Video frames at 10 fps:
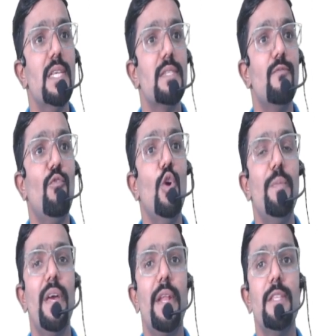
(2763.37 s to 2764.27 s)
Yes.
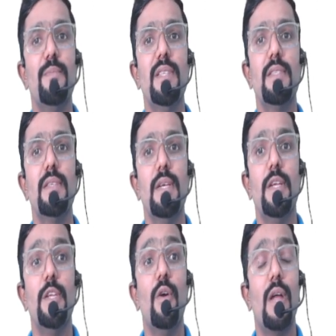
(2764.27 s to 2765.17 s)
Forbearance means
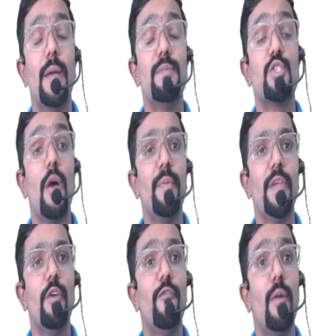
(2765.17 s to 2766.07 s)
I'm
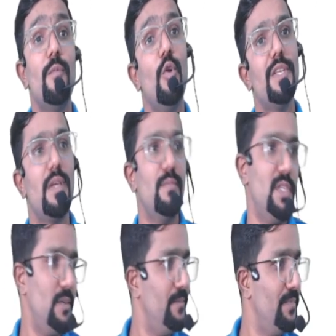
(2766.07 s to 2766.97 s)
stopping you from doing
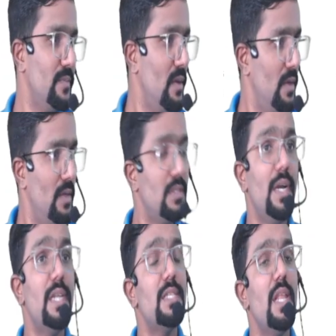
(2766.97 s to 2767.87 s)
something.
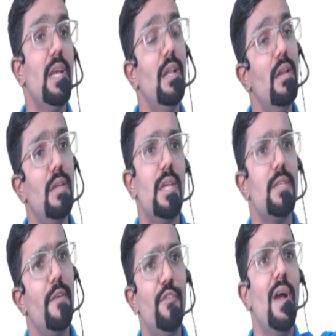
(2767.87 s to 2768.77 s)
Sir, it is legal?
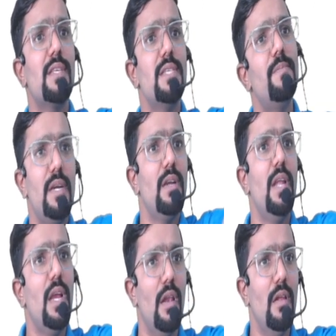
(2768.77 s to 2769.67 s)
Yes. If you accept it,
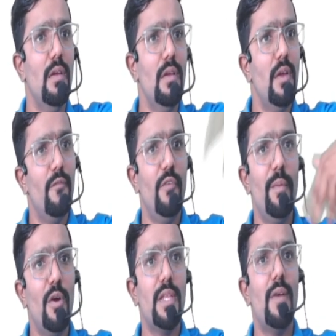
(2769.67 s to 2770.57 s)
legal.
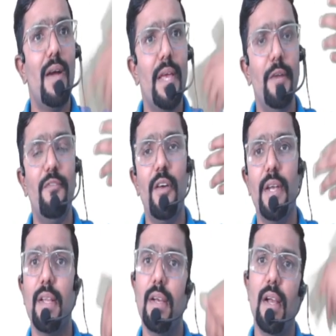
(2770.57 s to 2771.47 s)
We both have agreed for
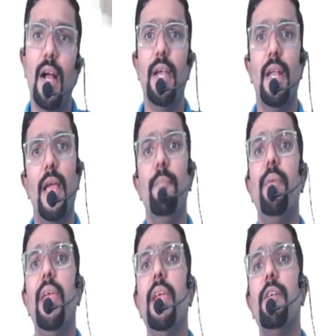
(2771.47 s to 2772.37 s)
it. And I
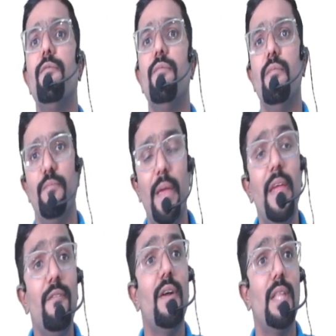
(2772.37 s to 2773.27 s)
am paying
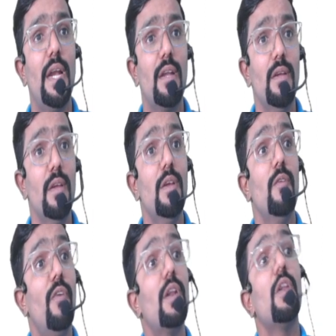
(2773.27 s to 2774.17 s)
for that.
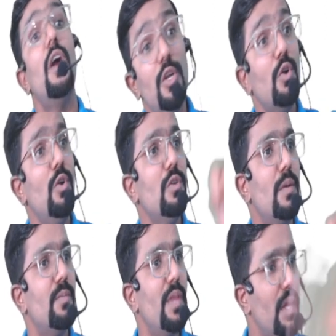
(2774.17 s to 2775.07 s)
For not to do
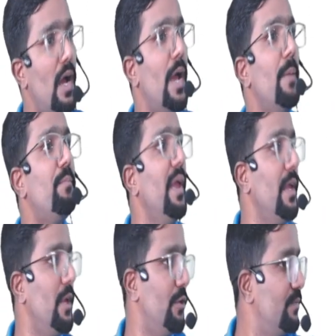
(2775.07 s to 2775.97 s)
something, I am
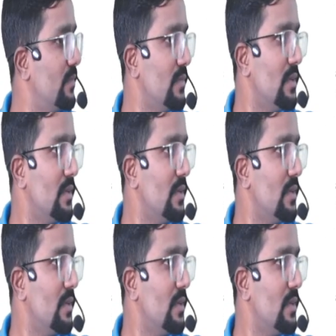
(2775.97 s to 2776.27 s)
paying you.